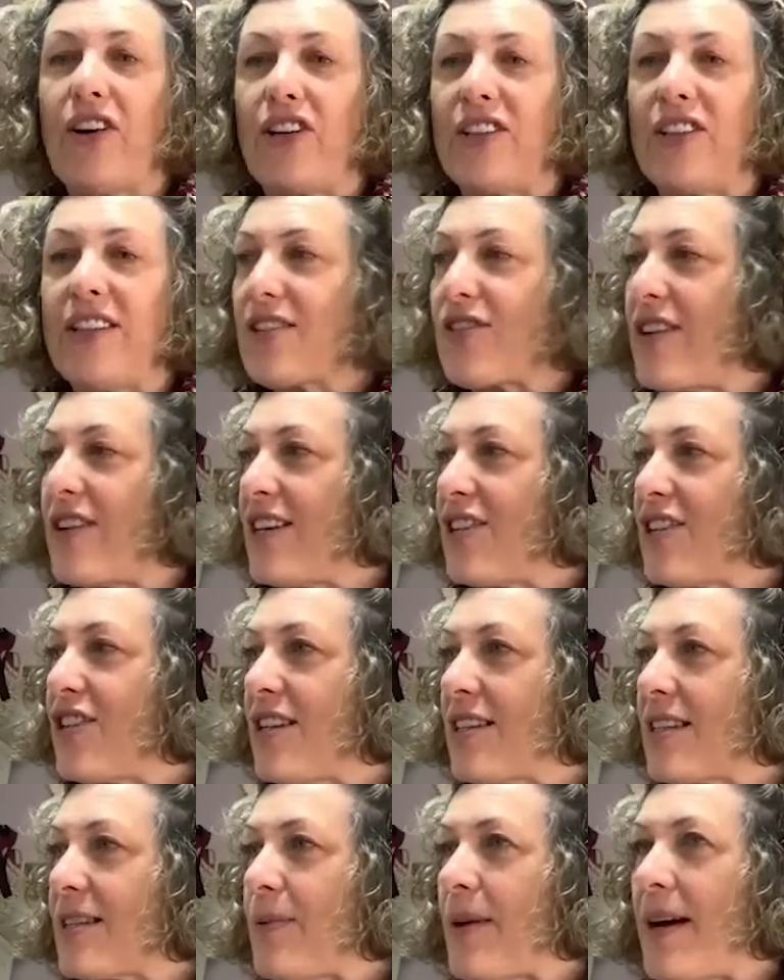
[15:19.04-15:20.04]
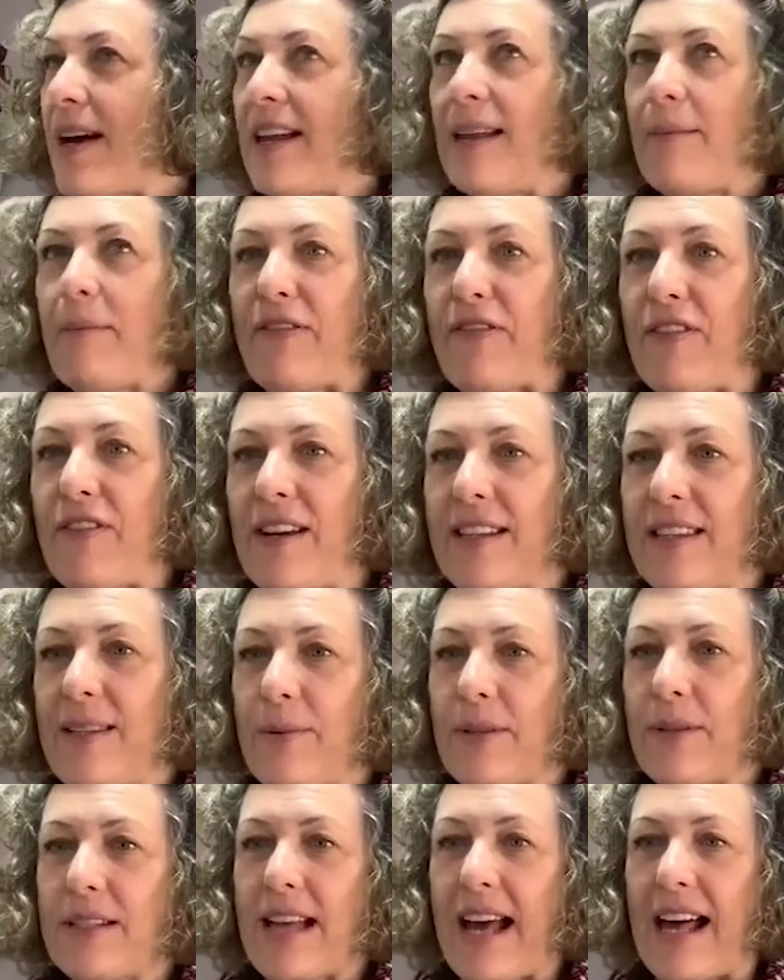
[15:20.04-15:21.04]
goodness gracious. Well, I'm afraid
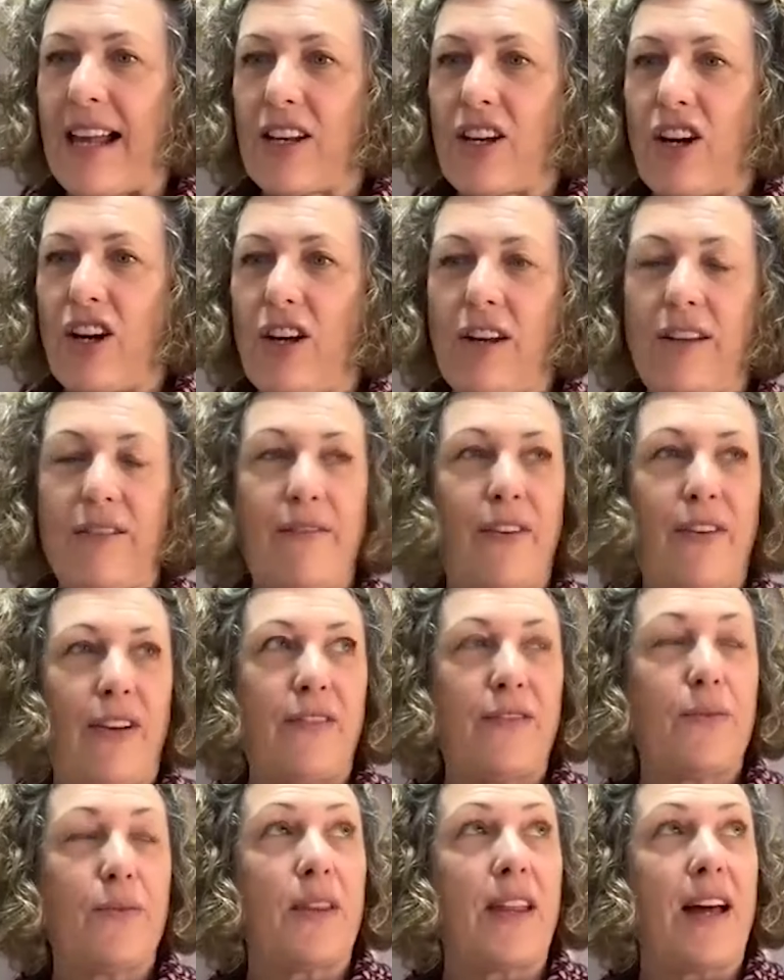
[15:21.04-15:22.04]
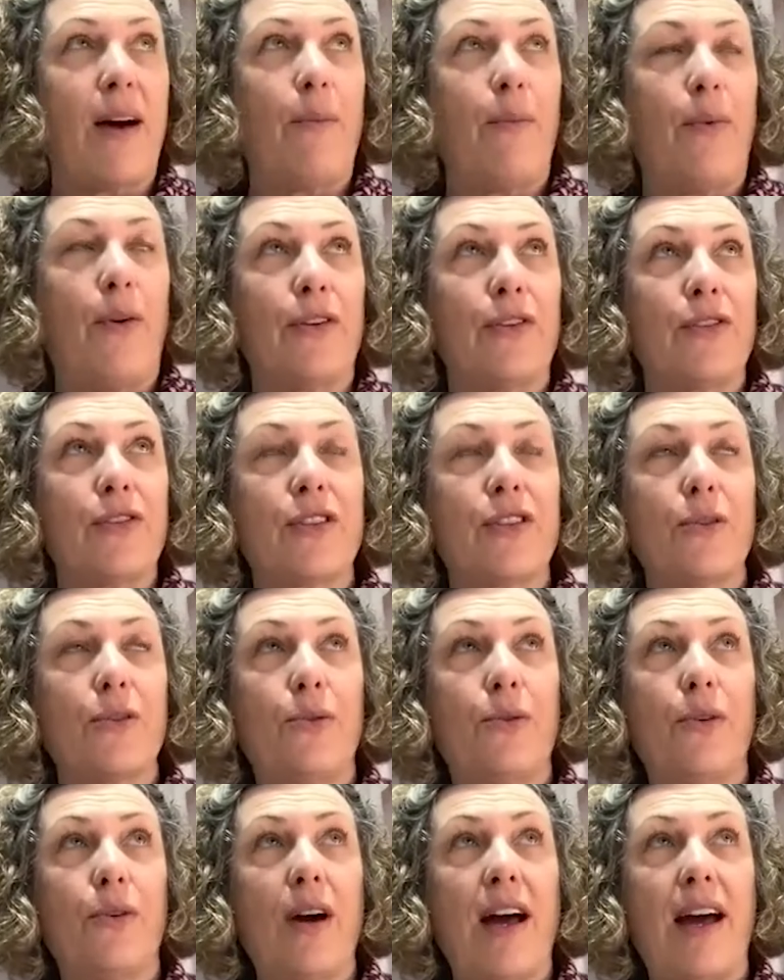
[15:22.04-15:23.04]
there was alcohol involved with that one. So
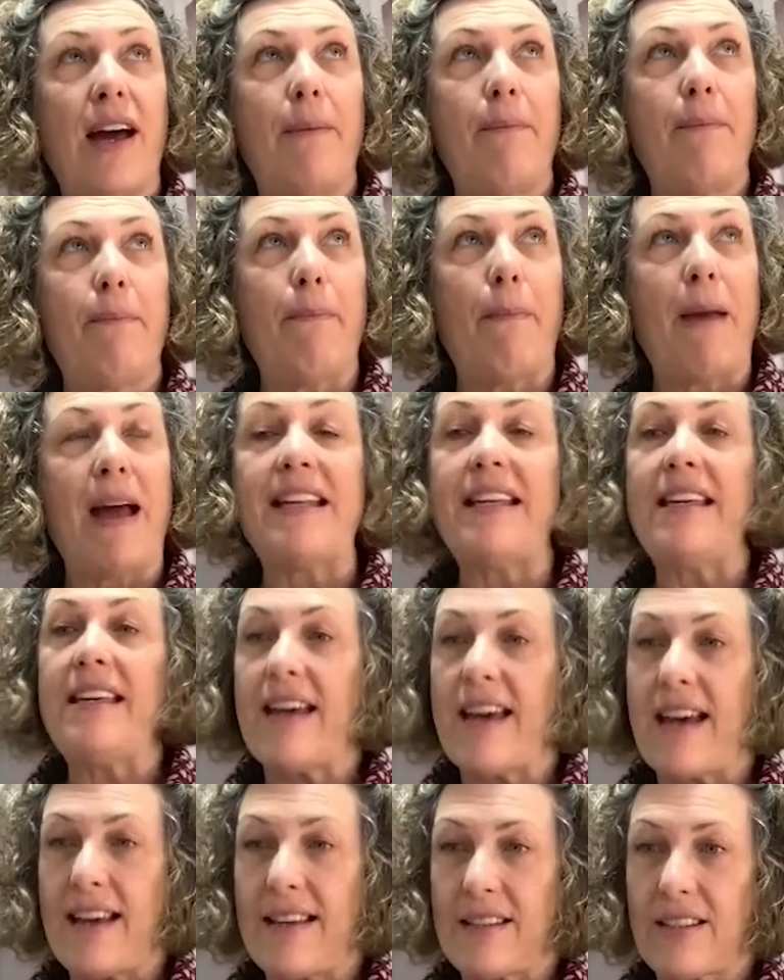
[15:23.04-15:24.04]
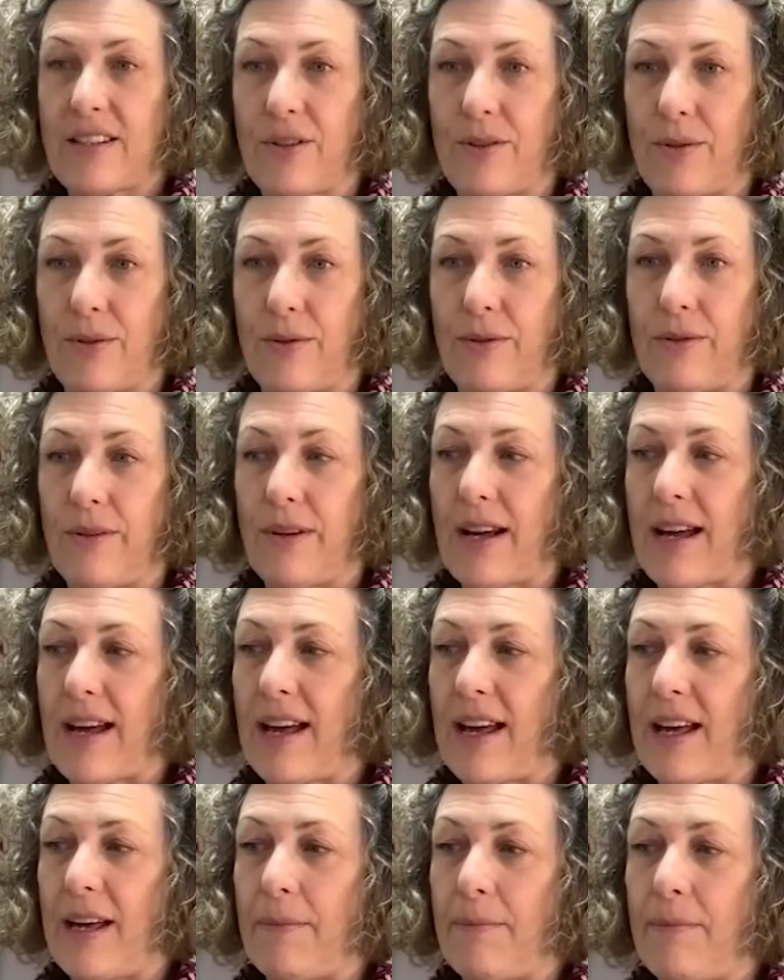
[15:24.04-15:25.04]
um, many years ago,
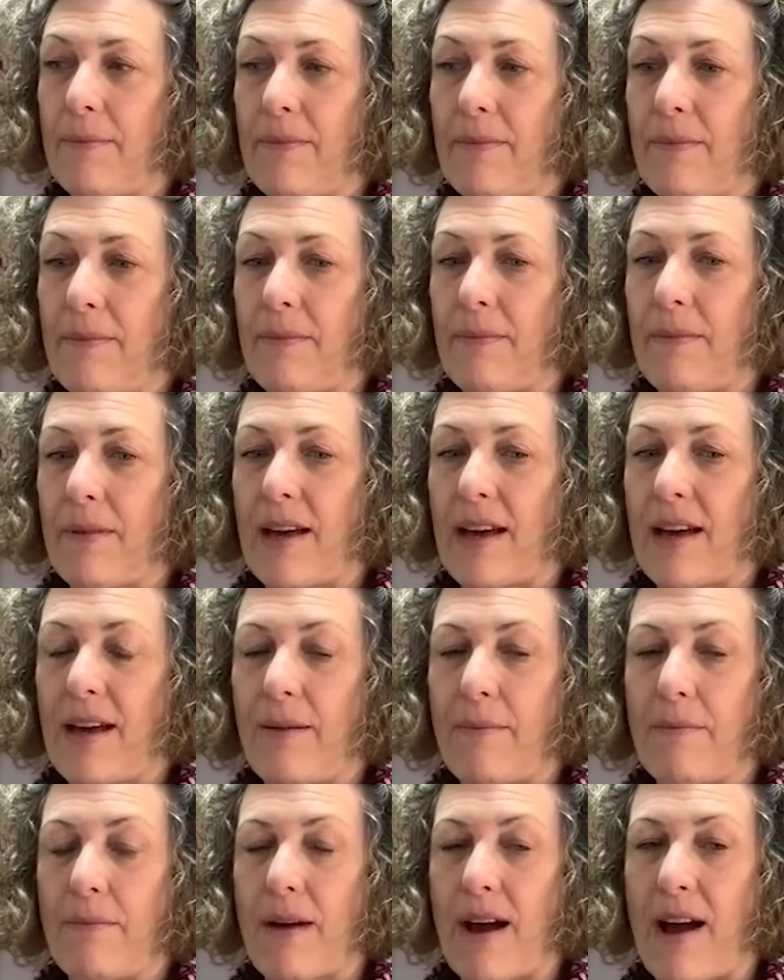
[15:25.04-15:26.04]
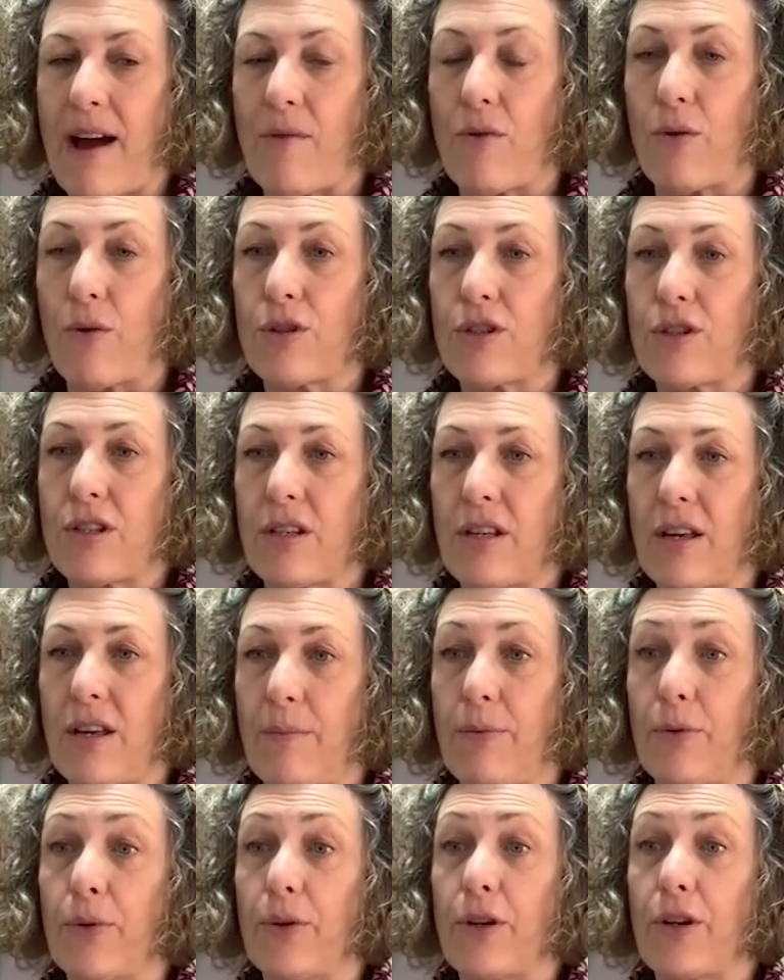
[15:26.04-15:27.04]
um, um, I wrote a
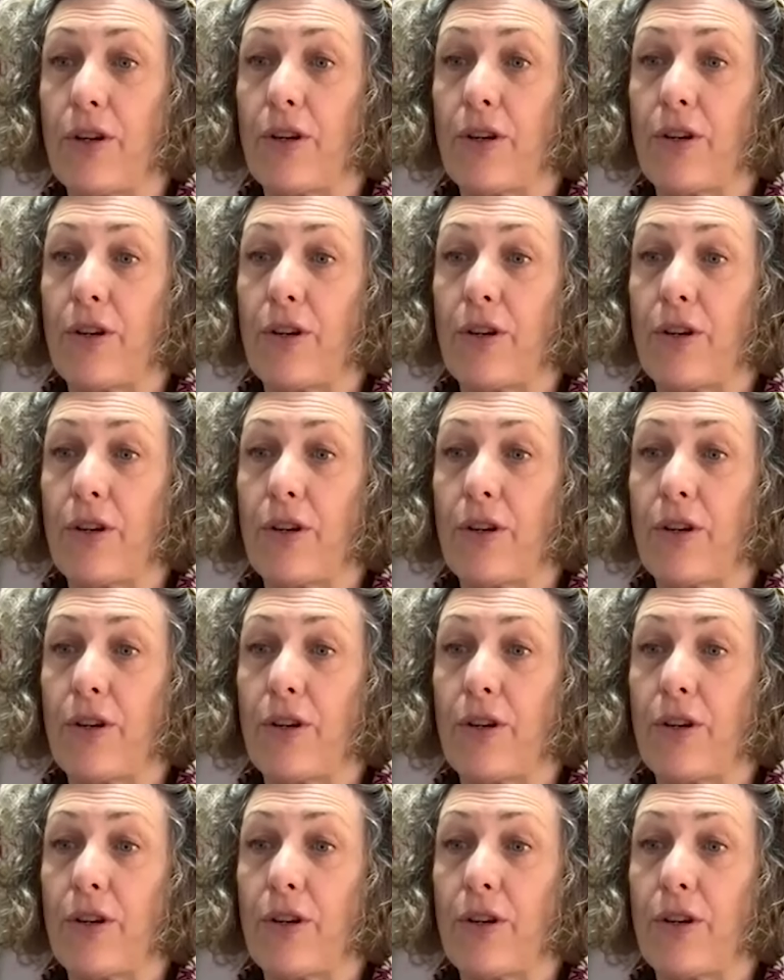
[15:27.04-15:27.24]
book